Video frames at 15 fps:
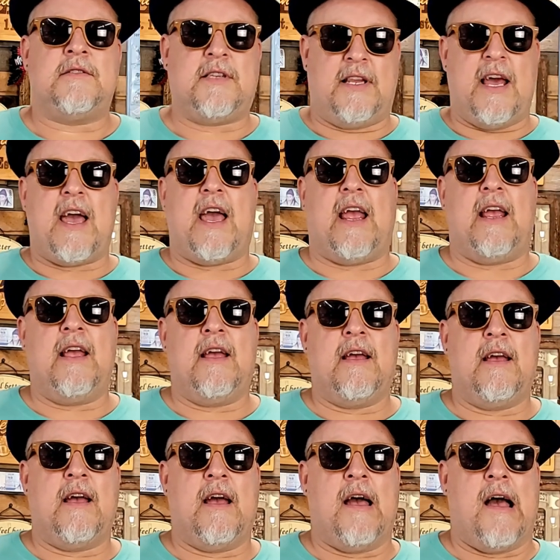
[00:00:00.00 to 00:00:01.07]
Today,
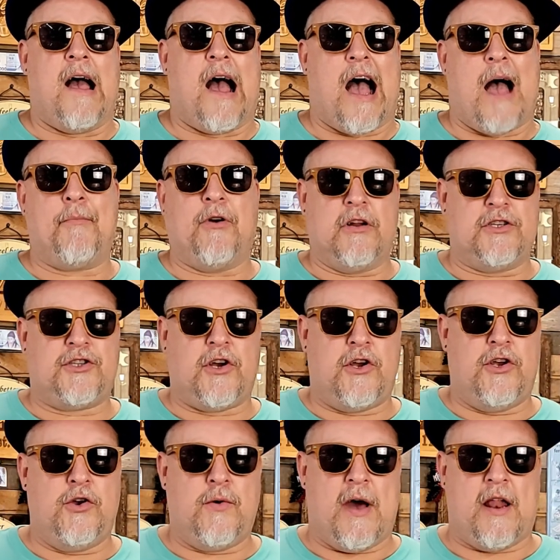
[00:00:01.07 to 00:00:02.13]
I'm going to show
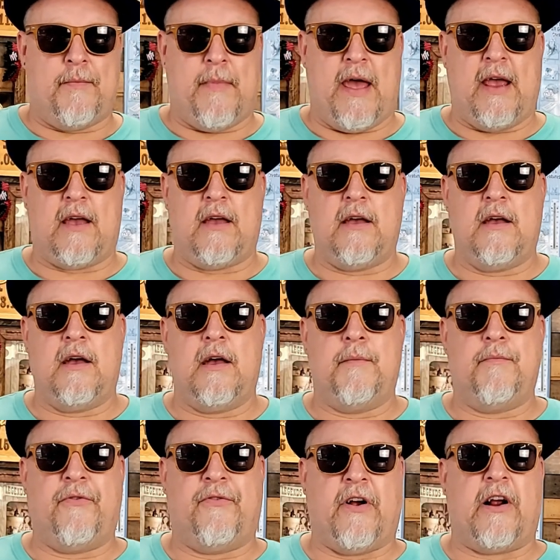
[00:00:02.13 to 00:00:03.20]
you how to make
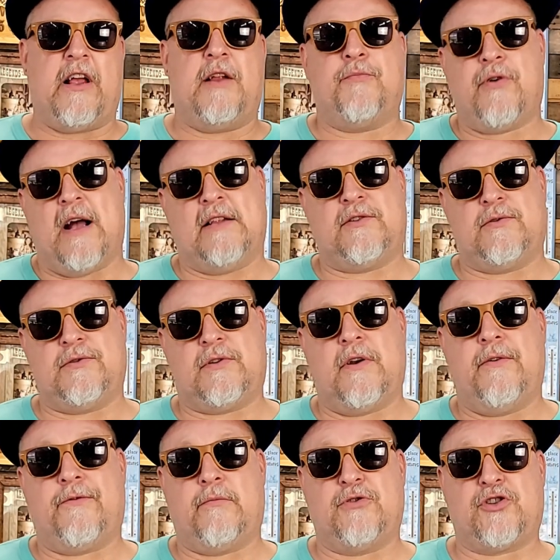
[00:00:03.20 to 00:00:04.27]
Bavarian pretzels
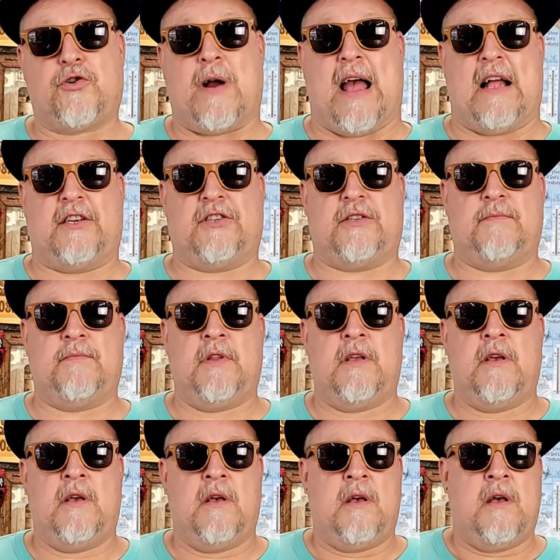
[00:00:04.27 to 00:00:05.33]
from scratch.
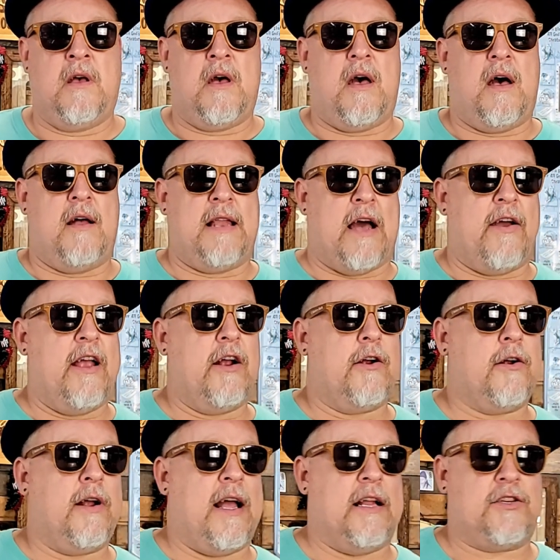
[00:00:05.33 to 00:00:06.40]
Now
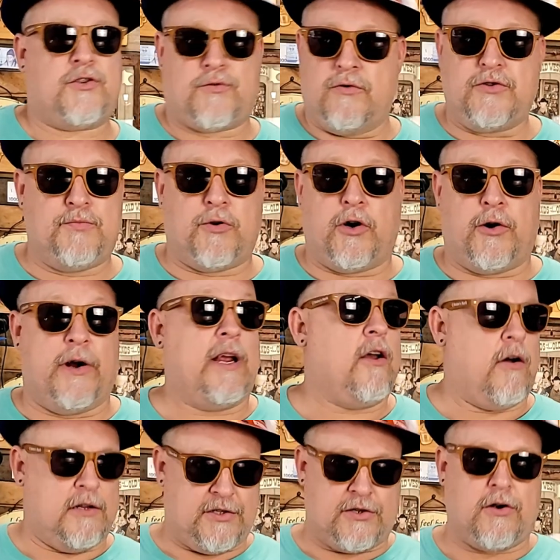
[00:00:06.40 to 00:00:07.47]
here at Shrewsbury
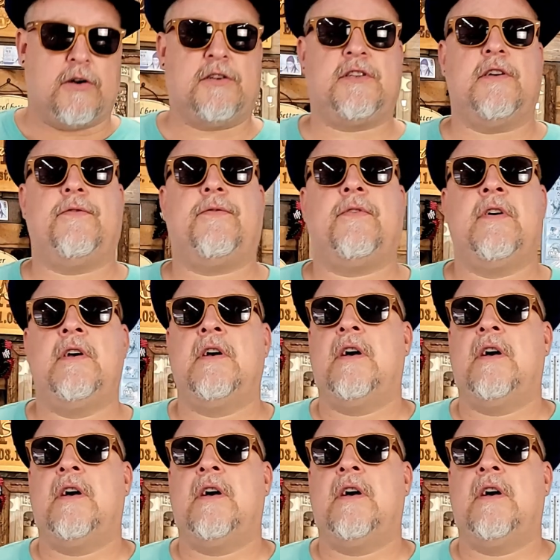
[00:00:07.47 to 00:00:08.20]
on Scursive,